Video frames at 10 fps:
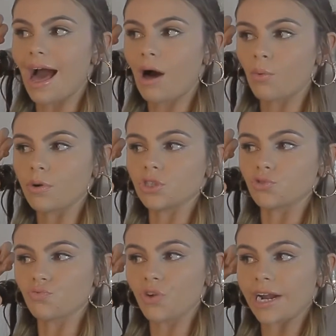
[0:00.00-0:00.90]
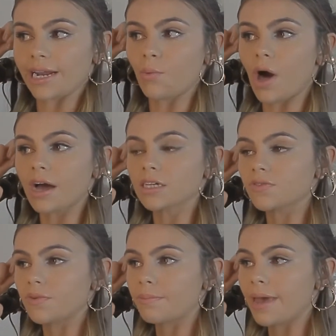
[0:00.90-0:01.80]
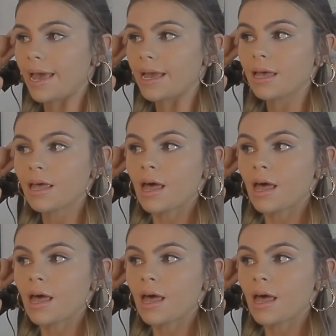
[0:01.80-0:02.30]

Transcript: outwards really works for me.